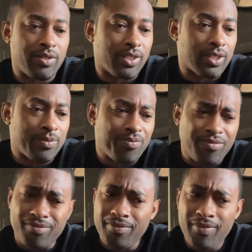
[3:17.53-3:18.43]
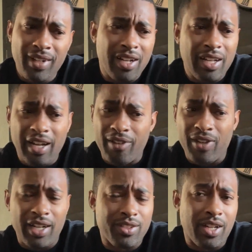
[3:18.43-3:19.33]
So I've
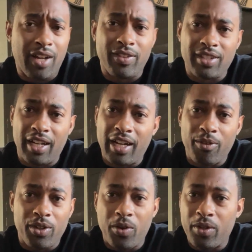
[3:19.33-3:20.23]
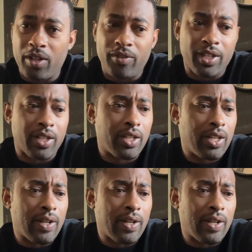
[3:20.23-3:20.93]
got a job. That's kind of how we're going over there.